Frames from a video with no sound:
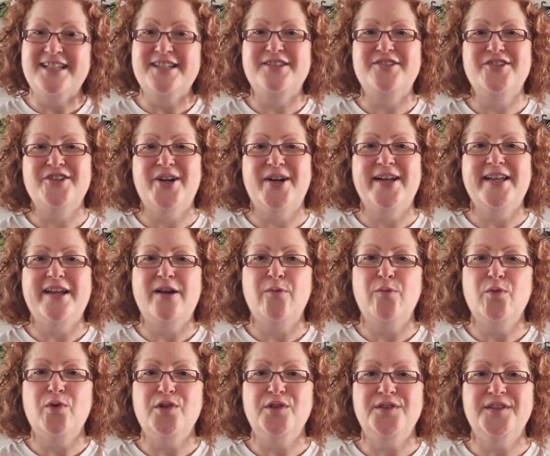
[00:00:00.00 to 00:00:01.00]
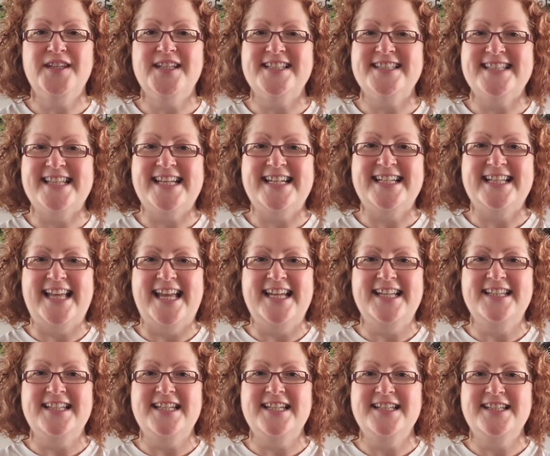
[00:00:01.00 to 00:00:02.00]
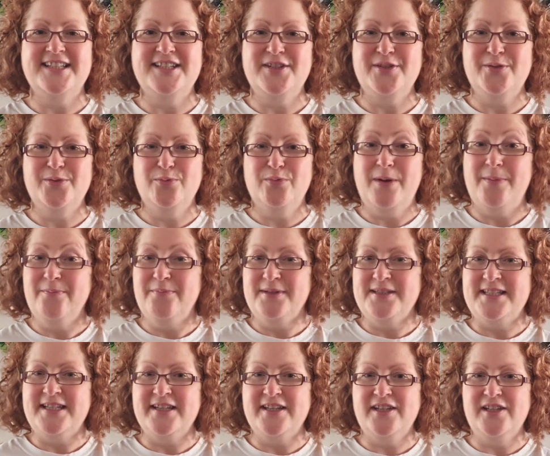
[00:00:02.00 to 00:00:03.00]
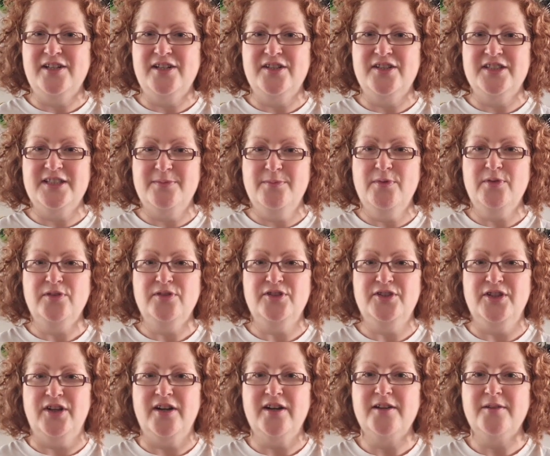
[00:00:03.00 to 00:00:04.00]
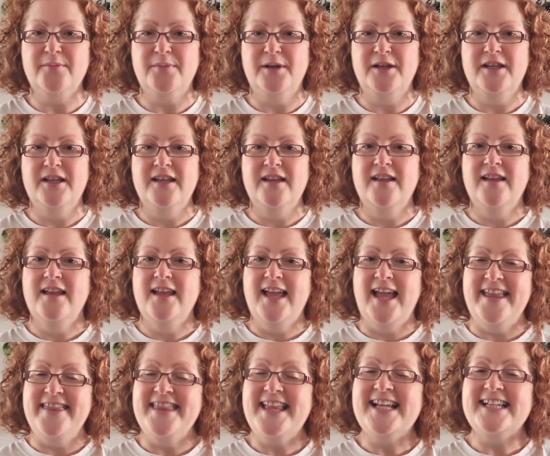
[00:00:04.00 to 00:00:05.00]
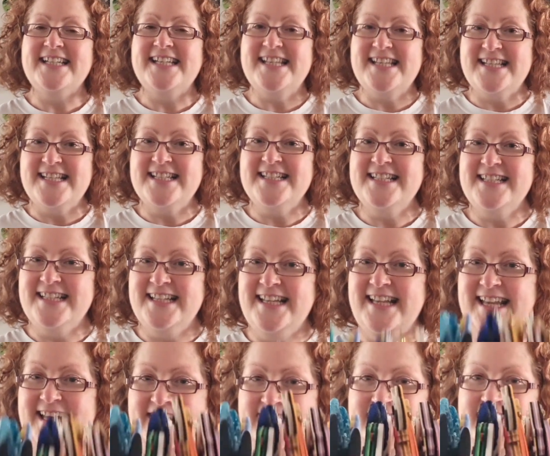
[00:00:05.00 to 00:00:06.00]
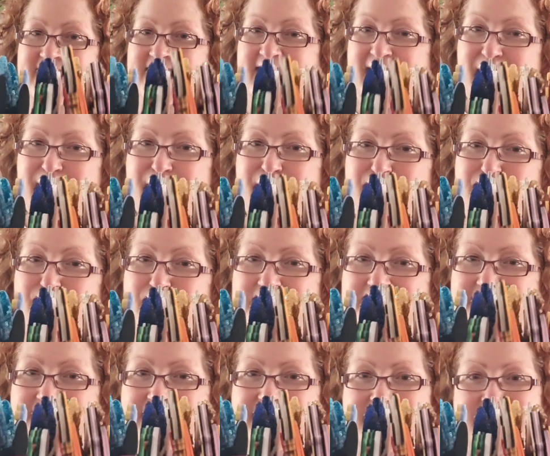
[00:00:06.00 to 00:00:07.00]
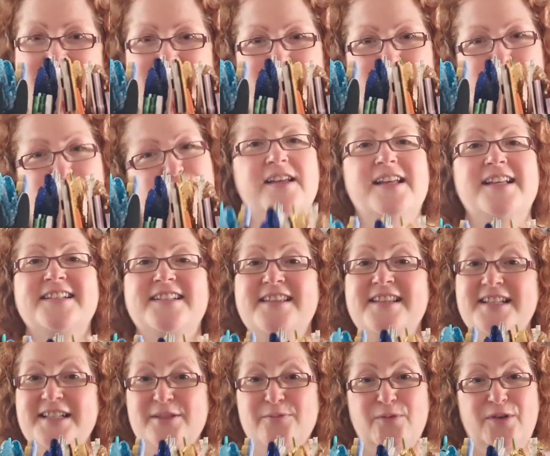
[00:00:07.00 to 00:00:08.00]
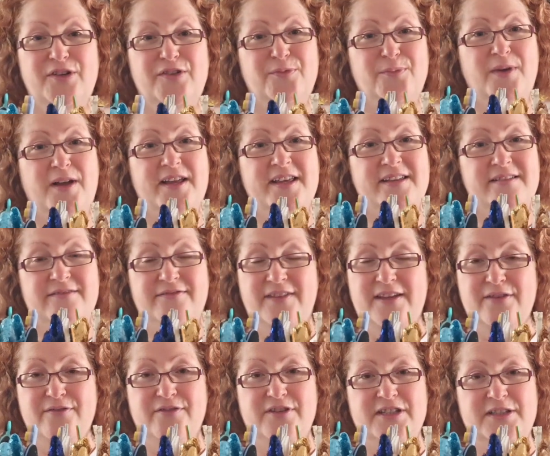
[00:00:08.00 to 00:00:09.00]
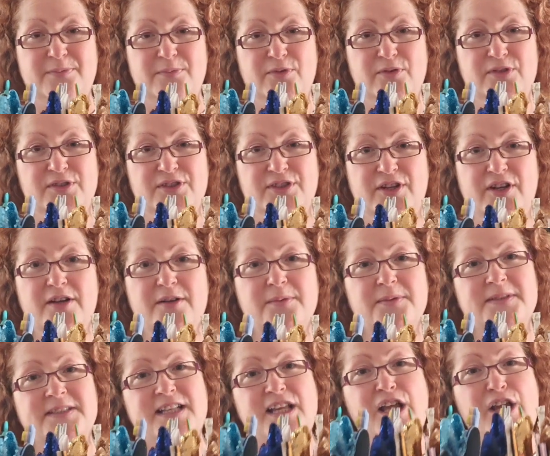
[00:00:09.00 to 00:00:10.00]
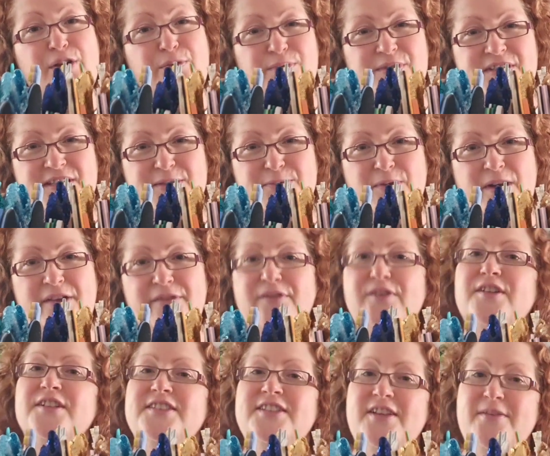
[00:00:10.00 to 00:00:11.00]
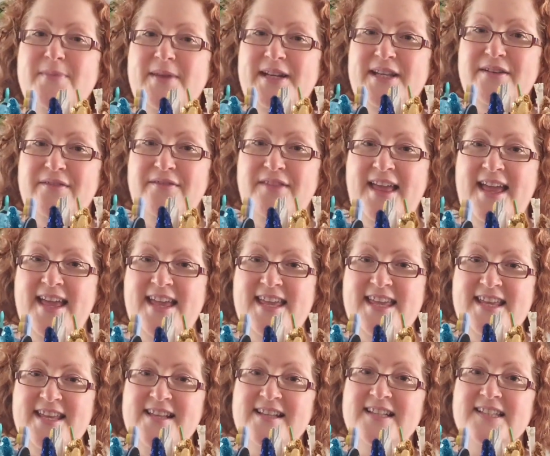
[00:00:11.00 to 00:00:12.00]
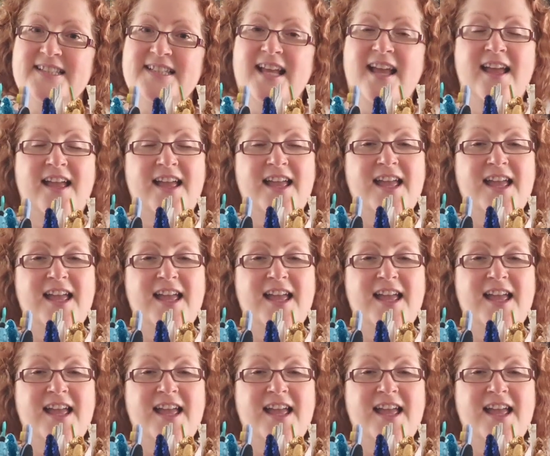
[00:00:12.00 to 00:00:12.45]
going to try a wool that's dedicated to one particular small shop, and that is the Cave of Wonders. So this is one of my favourite small shops, which is why I've got so many of their ears.